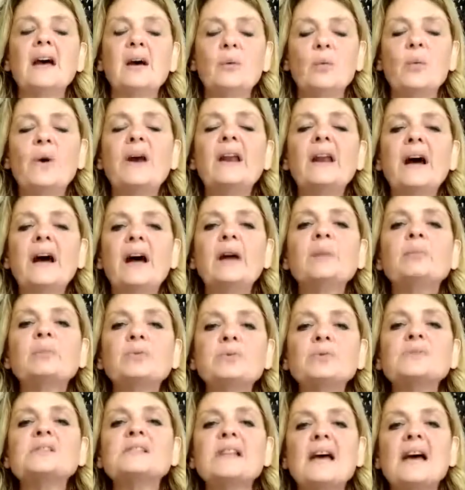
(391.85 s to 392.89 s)
when I
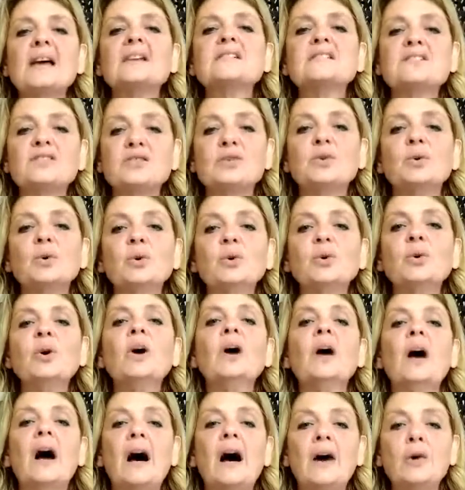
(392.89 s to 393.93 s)
process through
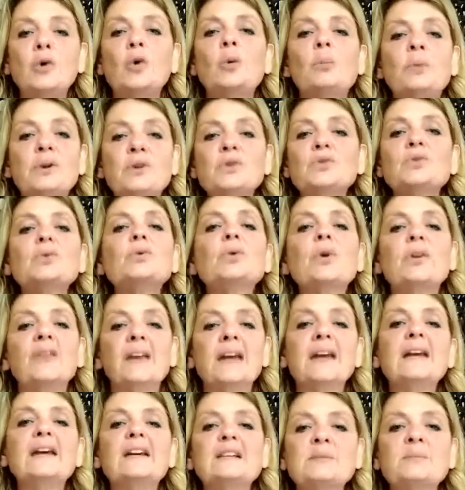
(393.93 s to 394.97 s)
an open door that
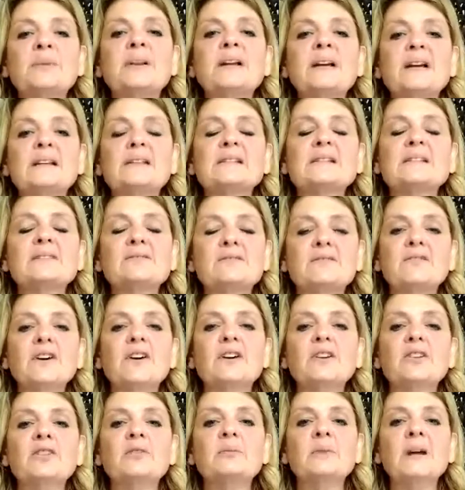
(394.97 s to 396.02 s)
He has placed in front
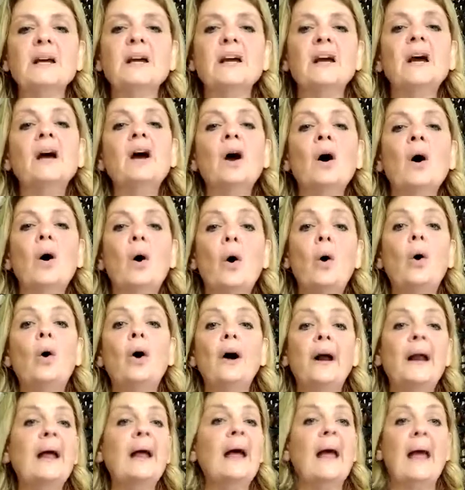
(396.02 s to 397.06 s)
of me,
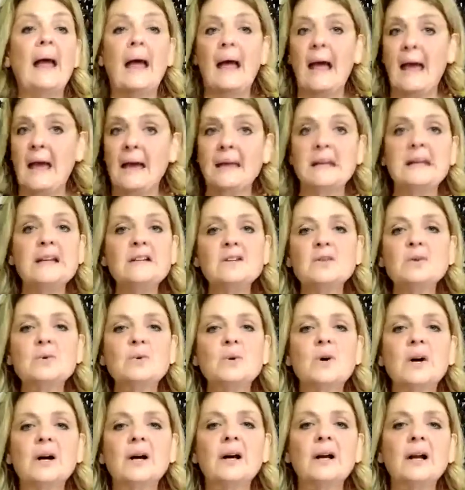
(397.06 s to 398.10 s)
or any
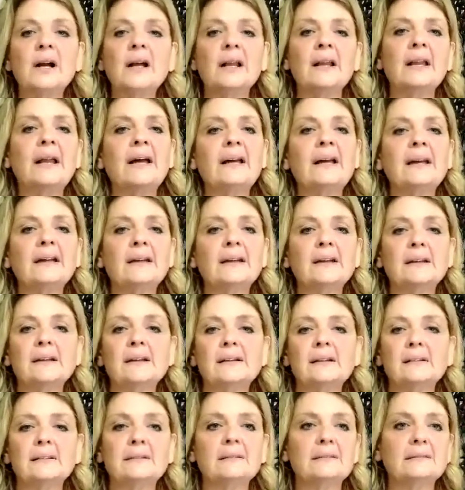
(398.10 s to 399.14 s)
door like
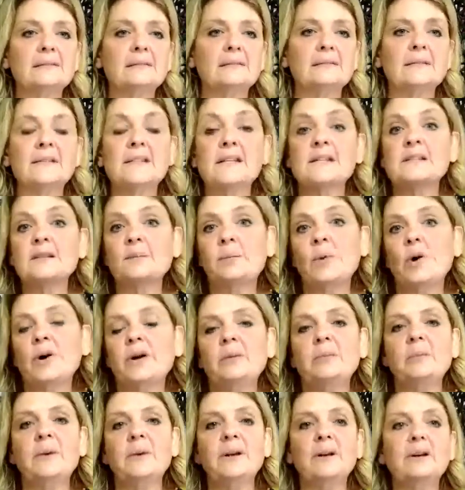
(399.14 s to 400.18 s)

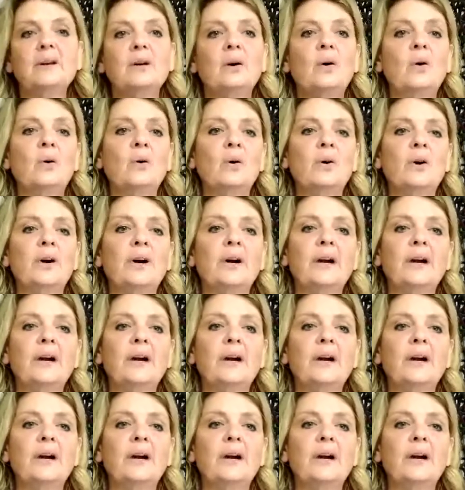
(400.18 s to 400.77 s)
disappointment or